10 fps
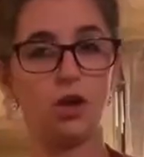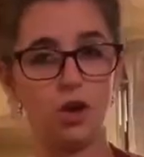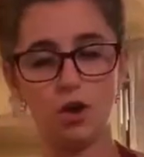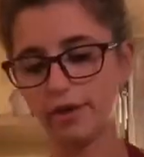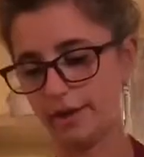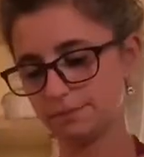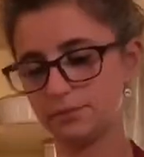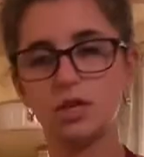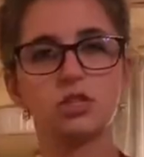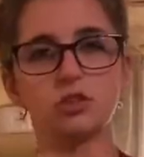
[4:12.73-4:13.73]
Okay,
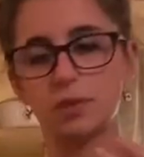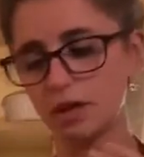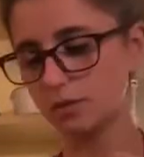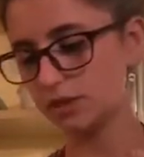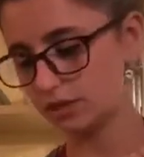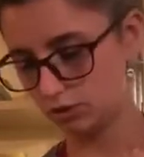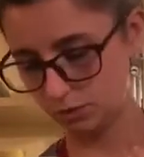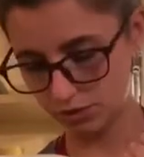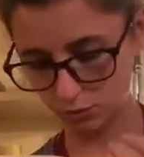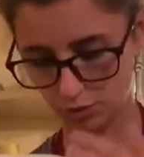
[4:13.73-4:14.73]
so I'm not gonna mix it too
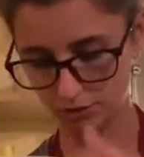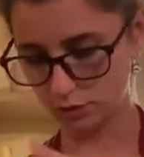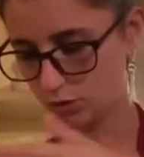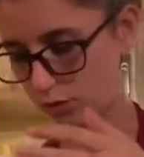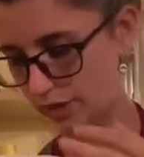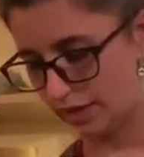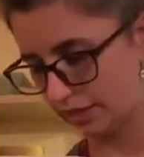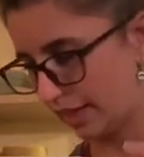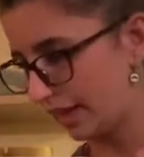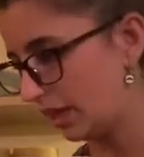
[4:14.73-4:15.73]
much more because we don't want any of
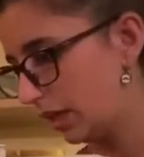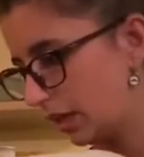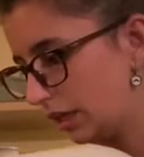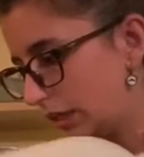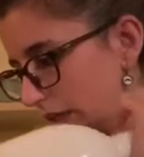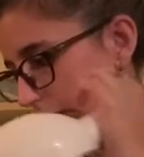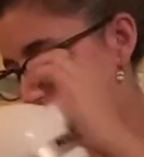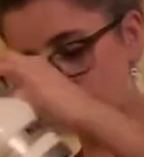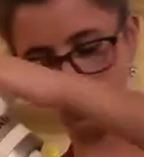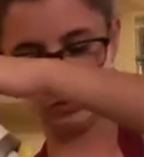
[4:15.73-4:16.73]
that
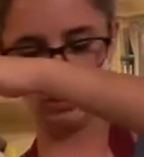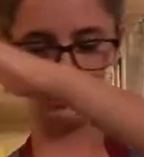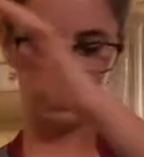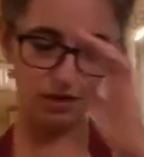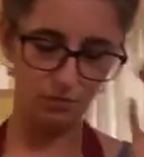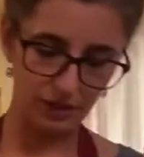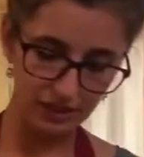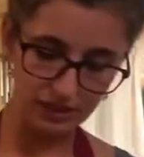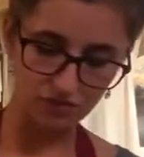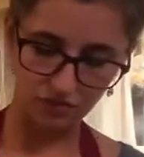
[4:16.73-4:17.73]
gluten to develop, but it
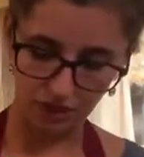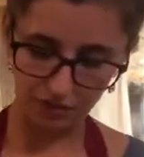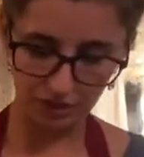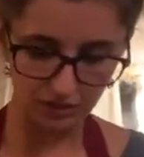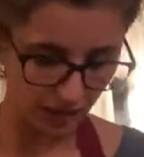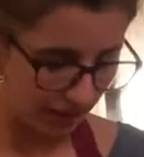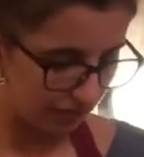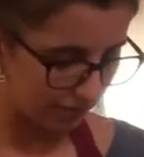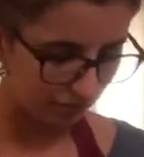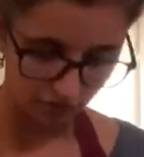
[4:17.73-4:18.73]
is very light
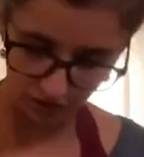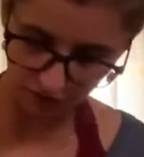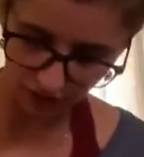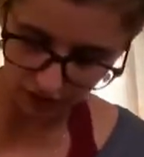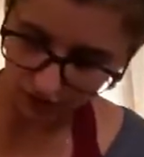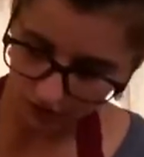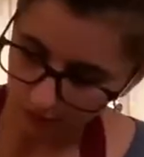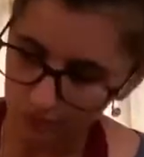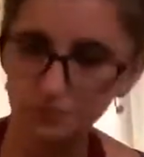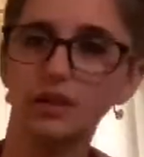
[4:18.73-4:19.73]
and fluffy.
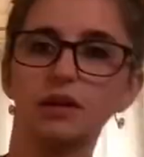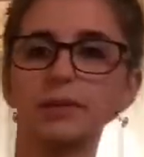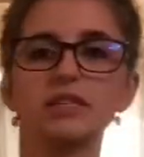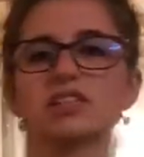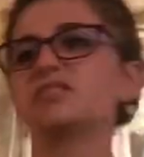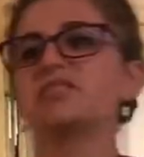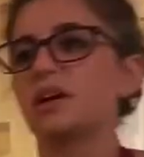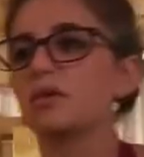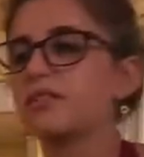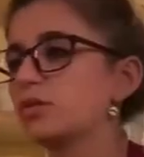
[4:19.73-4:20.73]
I managed to get
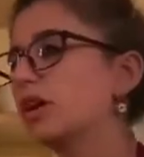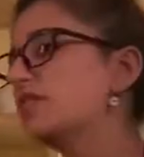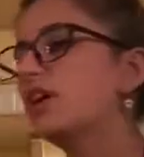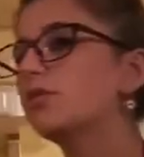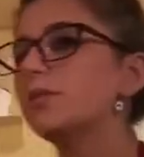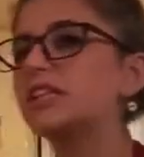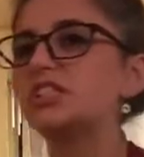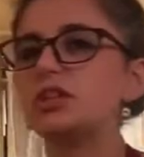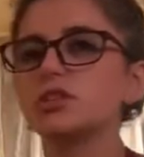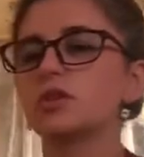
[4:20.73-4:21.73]
flour everywhere. I've never managed to
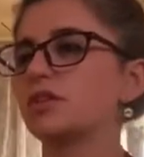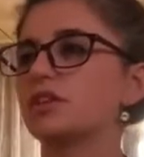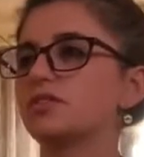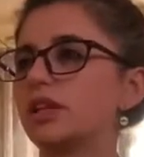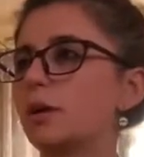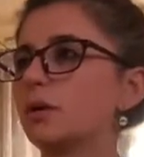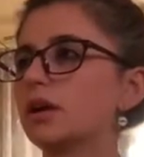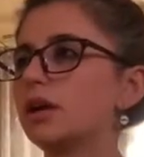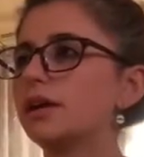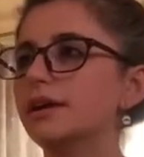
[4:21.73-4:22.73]
do this without getting flour,
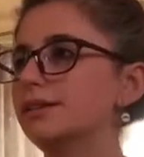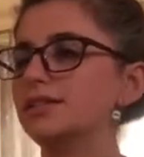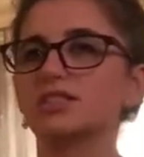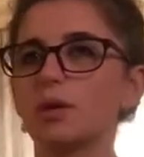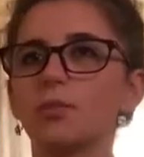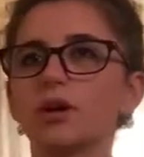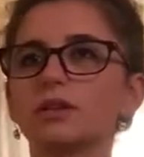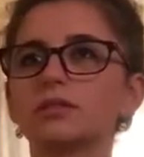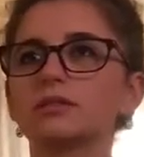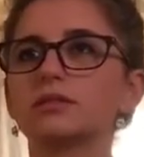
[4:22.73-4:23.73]
at least somewhere.
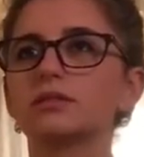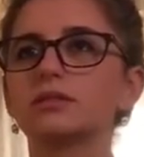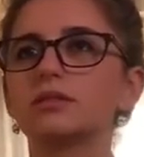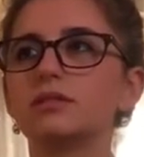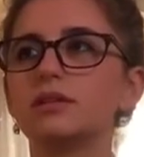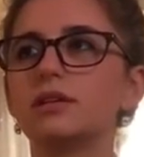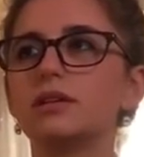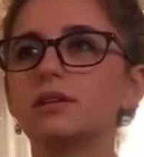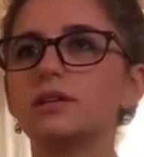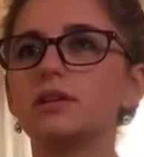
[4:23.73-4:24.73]

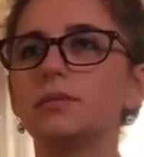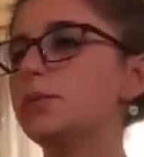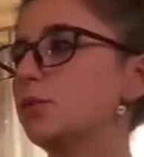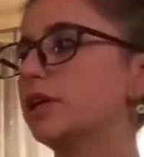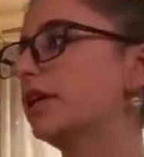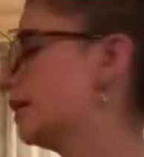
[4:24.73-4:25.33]
Maybe one day.